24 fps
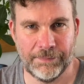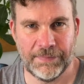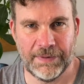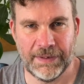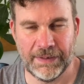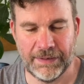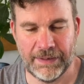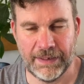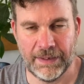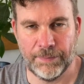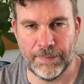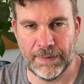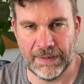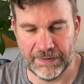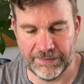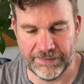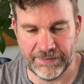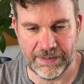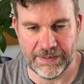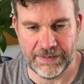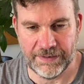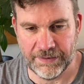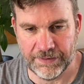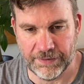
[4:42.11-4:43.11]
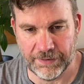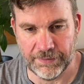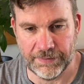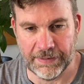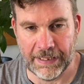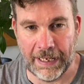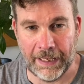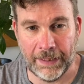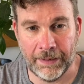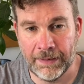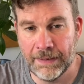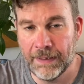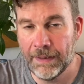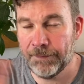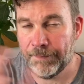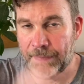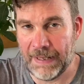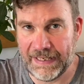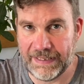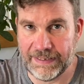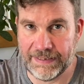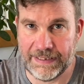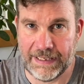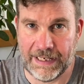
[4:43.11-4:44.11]
the ability to do that
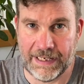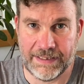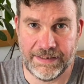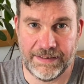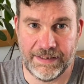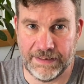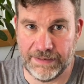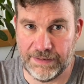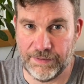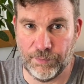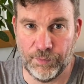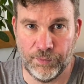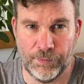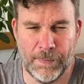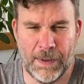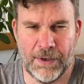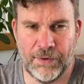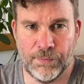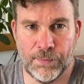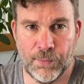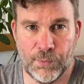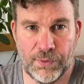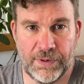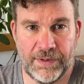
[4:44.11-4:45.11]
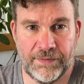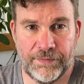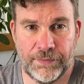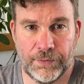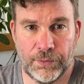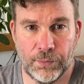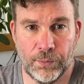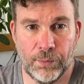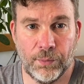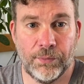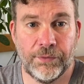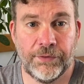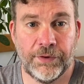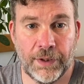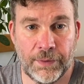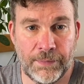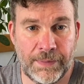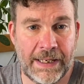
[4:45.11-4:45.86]
back in the 80s it was much more difficult so